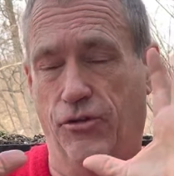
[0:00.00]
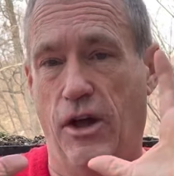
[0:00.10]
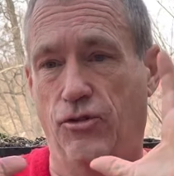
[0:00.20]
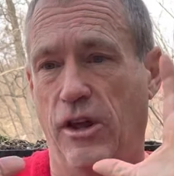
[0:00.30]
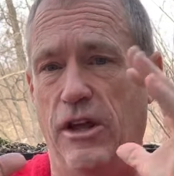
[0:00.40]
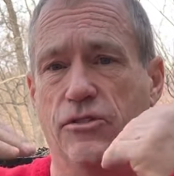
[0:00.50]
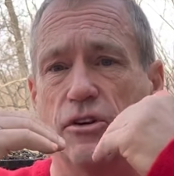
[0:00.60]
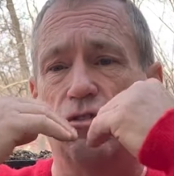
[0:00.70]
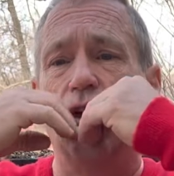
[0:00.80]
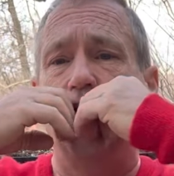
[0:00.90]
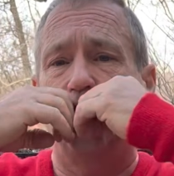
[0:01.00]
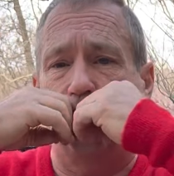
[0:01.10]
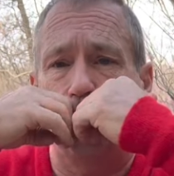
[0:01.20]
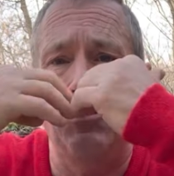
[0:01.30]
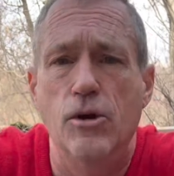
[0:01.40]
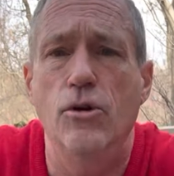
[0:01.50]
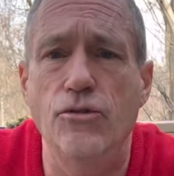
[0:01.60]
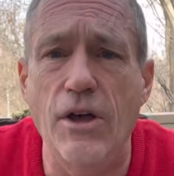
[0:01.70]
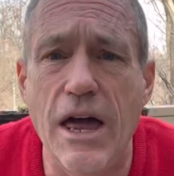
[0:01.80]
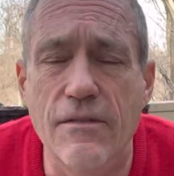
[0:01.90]
that Jesus
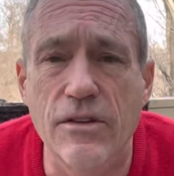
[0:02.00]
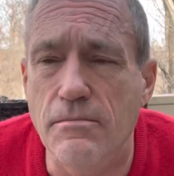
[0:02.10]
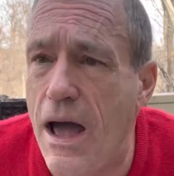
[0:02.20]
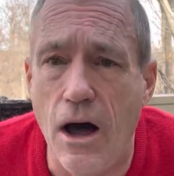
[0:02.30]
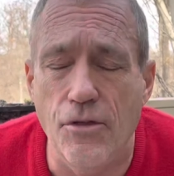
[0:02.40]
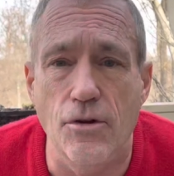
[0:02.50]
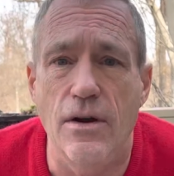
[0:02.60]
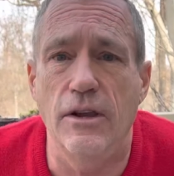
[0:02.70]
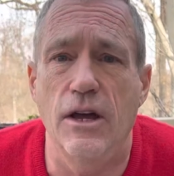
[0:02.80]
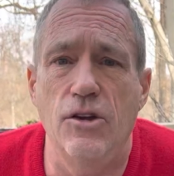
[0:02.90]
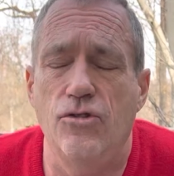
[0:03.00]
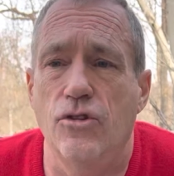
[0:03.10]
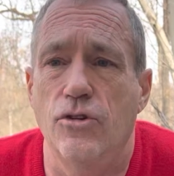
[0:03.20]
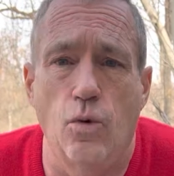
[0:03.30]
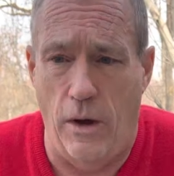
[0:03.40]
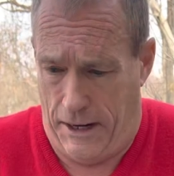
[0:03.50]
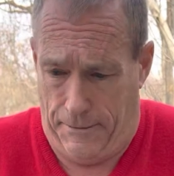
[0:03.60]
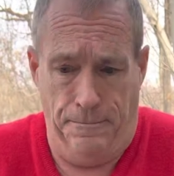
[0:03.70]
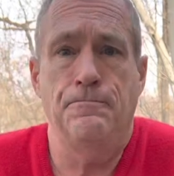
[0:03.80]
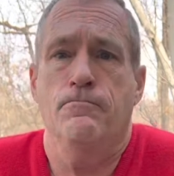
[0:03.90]
spews out of his mouth in Revelation 20,
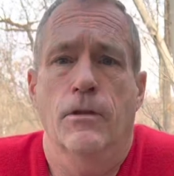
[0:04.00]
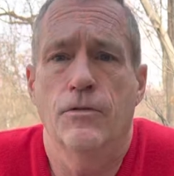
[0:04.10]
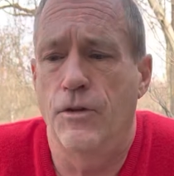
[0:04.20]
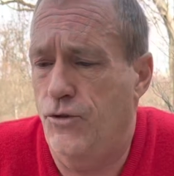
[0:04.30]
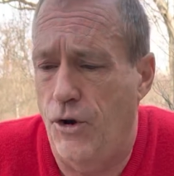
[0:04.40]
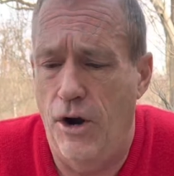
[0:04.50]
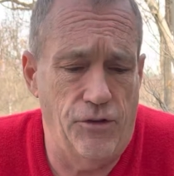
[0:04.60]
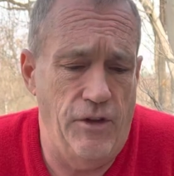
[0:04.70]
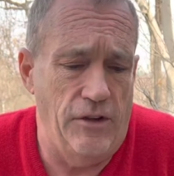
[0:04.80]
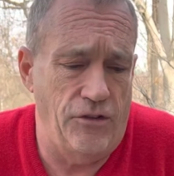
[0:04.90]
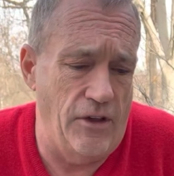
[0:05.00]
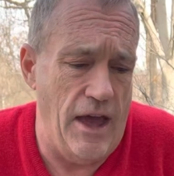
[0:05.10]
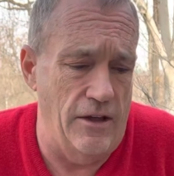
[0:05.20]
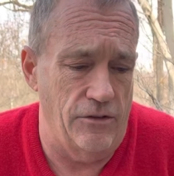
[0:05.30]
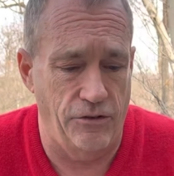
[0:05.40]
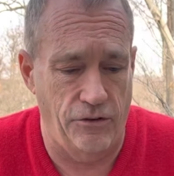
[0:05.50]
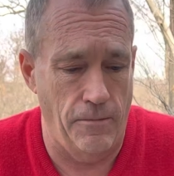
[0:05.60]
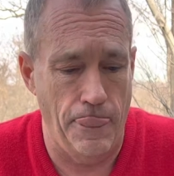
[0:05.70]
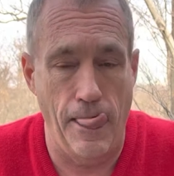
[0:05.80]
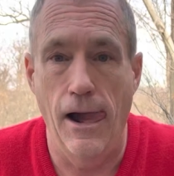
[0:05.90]
the church that says,
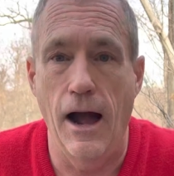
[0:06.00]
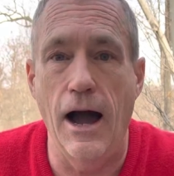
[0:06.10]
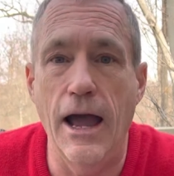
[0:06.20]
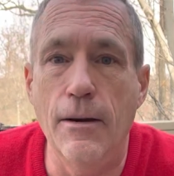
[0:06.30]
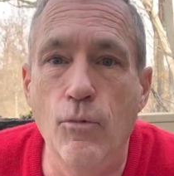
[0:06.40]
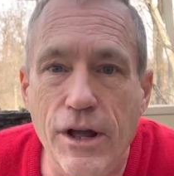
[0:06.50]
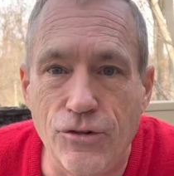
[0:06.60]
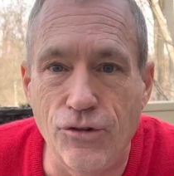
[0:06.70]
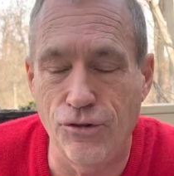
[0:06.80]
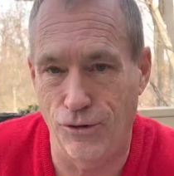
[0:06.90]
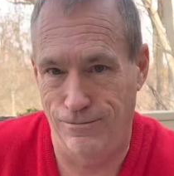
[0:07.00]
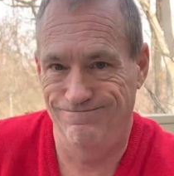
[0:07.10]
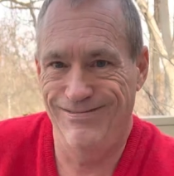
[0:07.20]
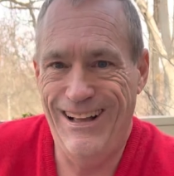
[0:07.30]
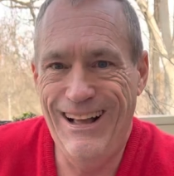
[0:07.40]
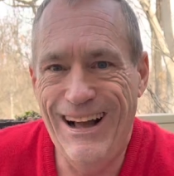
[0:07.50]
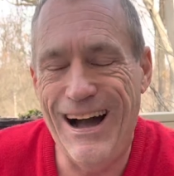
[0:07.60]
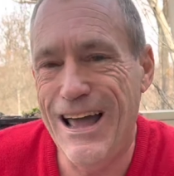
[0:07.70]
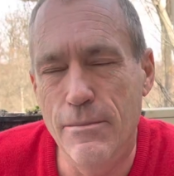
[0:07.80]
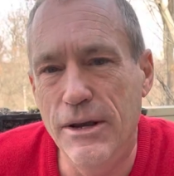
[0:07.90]
I am rich,
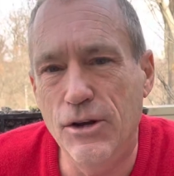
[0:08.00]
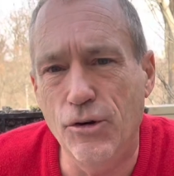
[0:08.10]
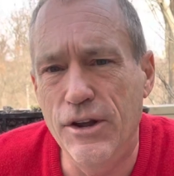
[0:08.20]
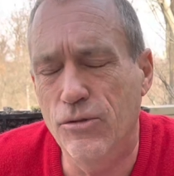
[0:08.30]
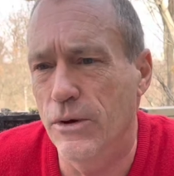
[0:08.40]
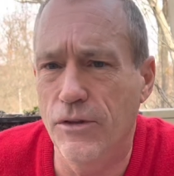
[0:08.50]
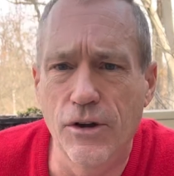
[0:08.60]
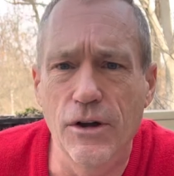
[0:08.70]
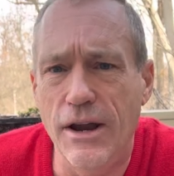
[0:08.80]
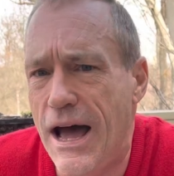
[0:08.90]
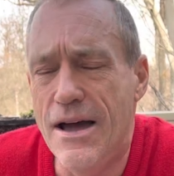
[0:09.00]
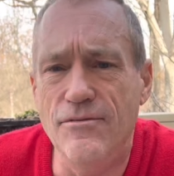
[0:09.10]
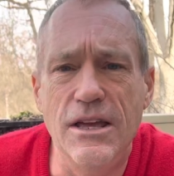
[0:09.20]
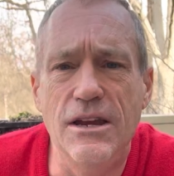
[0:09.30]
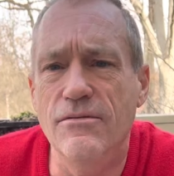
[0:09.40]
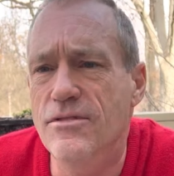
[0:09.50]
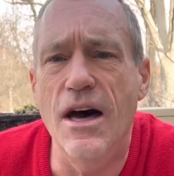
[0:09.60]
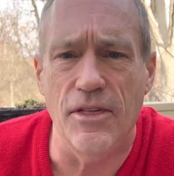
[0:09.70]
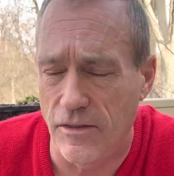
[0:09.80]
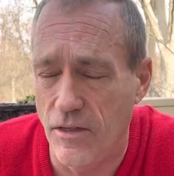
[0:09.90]
I am increased with good, I have need of
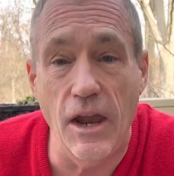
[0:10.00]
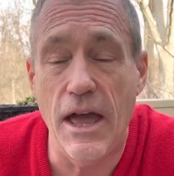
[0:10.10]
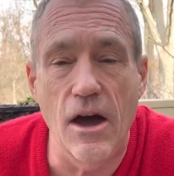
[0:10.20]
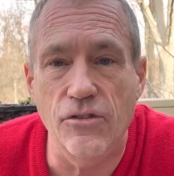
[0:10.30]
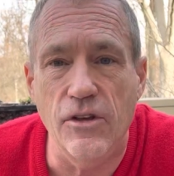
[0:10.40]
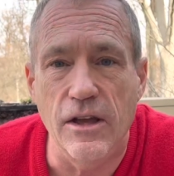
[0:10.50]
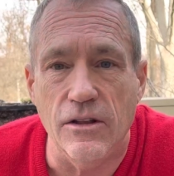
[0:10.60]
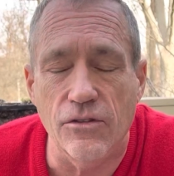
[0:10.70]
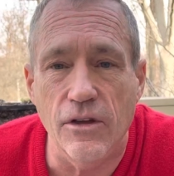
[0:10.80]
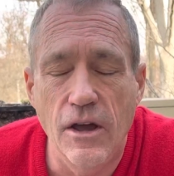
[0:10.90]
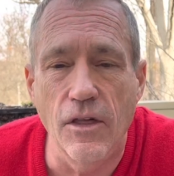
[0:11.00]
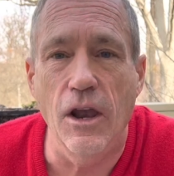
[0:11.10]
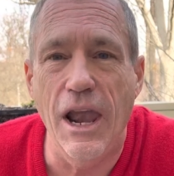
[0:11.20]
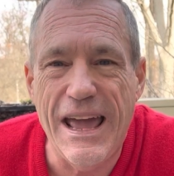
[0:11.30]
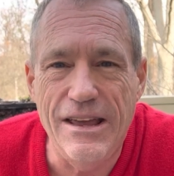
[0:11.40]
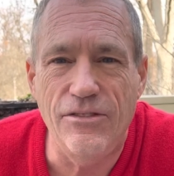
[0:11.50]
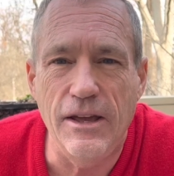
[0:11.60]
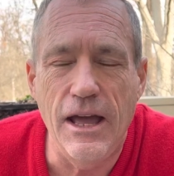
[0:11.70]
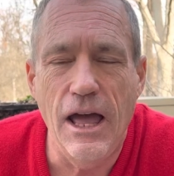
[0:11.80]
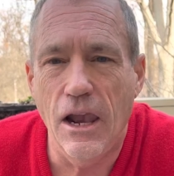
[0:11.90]
nothing. The Laodiceans, the
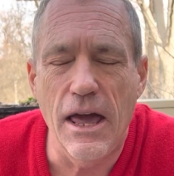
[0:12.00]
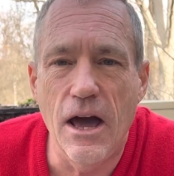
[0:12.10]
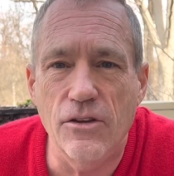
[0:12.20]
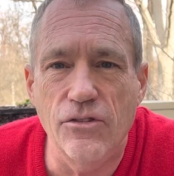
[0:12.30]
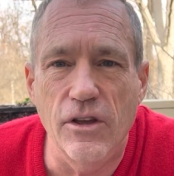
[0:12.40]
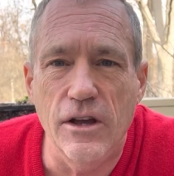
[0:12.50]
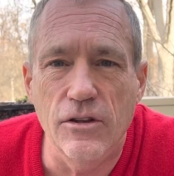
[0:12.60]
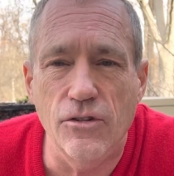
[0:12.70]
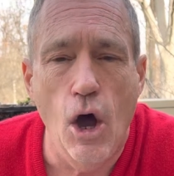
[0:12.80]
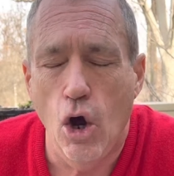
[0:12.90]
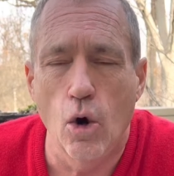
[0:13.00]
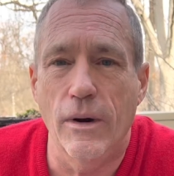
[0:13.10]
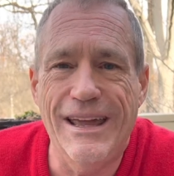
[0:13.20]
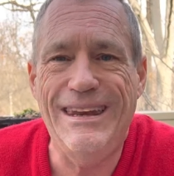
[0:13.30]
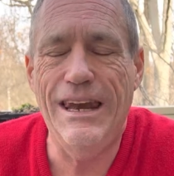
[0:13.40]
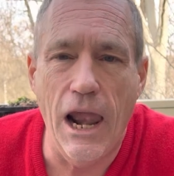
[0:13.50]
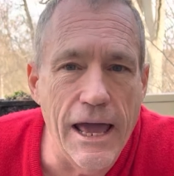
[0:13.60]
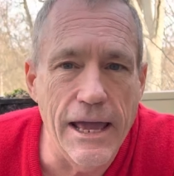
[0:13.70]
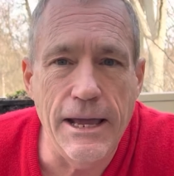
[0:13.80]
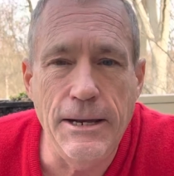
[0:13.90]
lazy Laodiceans who were getting
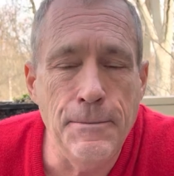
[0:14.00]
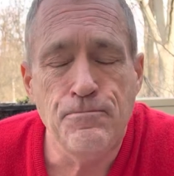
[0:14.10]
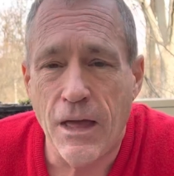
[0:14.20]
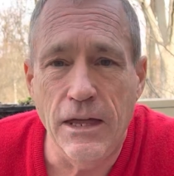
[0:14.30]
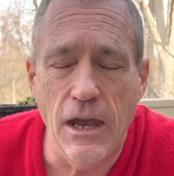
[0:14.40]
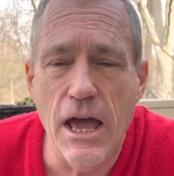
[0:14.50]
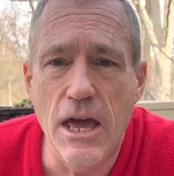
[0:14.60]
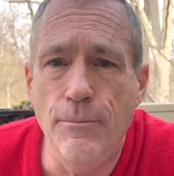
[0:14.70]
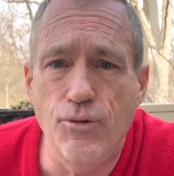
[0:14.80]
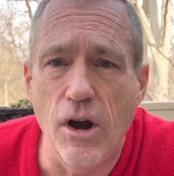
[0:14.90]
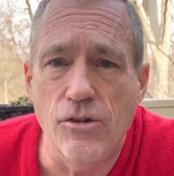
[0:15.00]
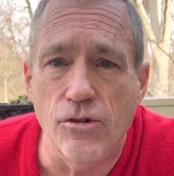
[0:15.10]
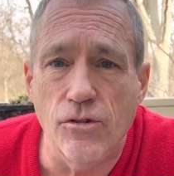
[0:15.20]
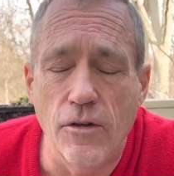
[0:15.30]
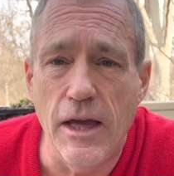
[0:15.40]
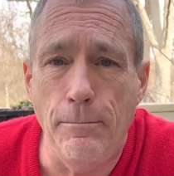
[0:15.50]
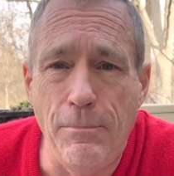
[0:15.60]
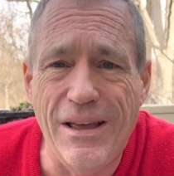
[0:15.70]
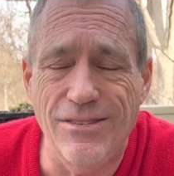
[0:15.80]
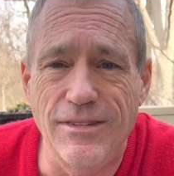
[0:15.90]
laid and laying up treasures, the
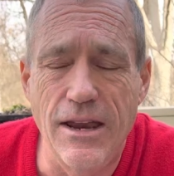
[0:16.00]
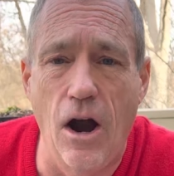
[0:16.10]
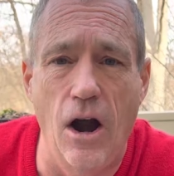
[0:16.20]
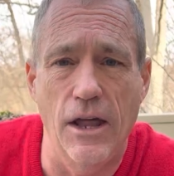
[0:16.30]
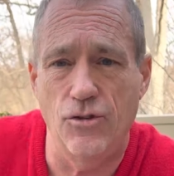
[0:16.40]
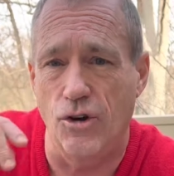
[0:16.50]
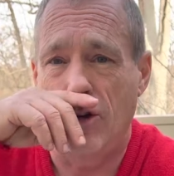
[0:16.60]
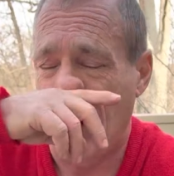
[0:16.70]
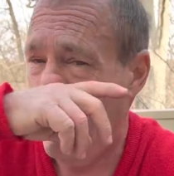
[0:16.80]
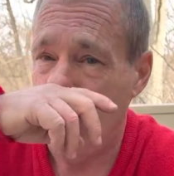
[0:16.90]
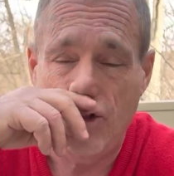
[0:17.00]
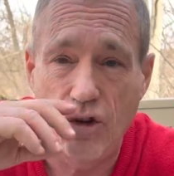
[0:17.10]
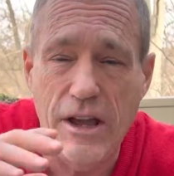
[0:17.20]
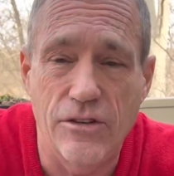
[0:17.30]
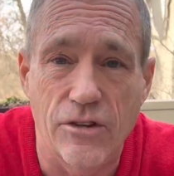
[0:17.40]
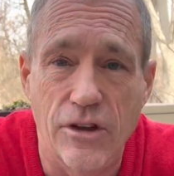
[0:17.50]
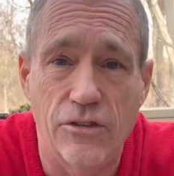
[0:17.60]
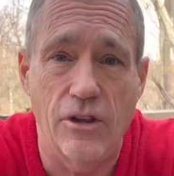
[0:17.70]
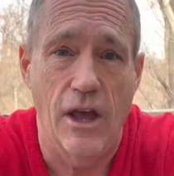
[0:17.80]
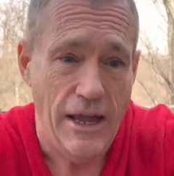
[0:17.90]
apostate harlot church,
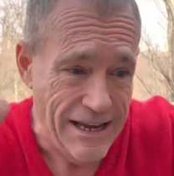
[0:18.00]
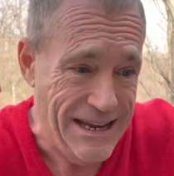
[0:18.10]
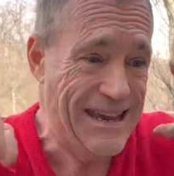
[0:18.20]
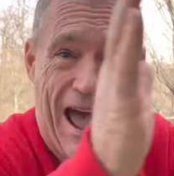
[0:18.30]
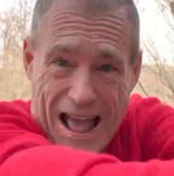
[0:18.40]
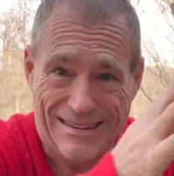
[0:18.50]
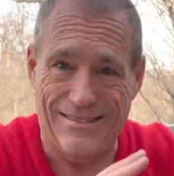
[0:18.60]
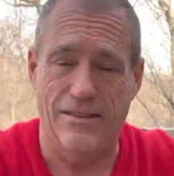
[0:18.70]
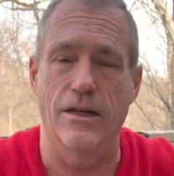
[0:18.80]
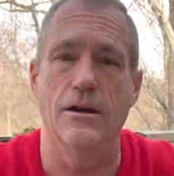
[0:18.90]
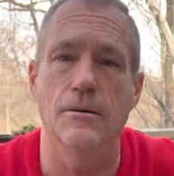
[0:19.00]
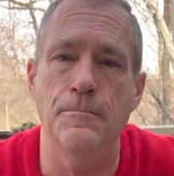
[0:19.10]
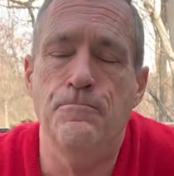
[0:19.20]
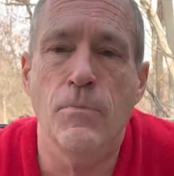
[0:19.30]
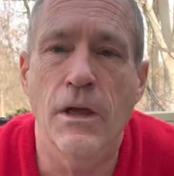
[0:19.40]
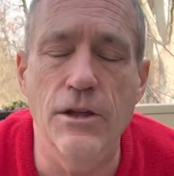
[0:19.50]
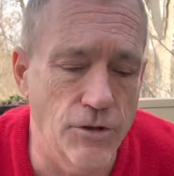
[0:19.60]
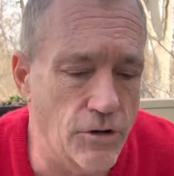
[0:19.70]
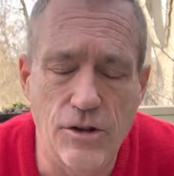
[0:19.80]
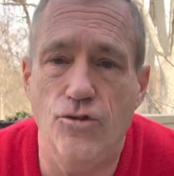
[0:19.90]
Jesus cast them into
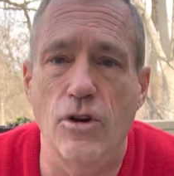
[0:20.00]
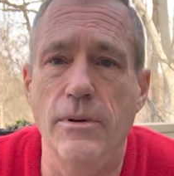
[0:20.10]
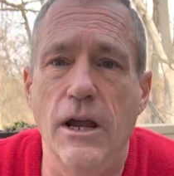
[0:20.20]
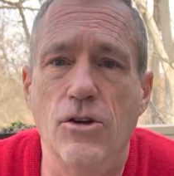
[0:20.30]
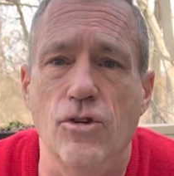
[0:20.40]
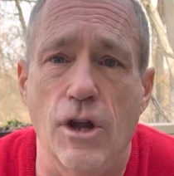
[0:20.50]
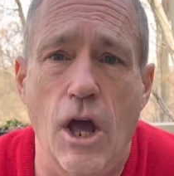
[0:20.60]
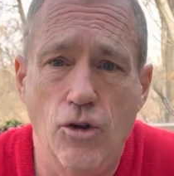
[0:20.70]
great tribulation.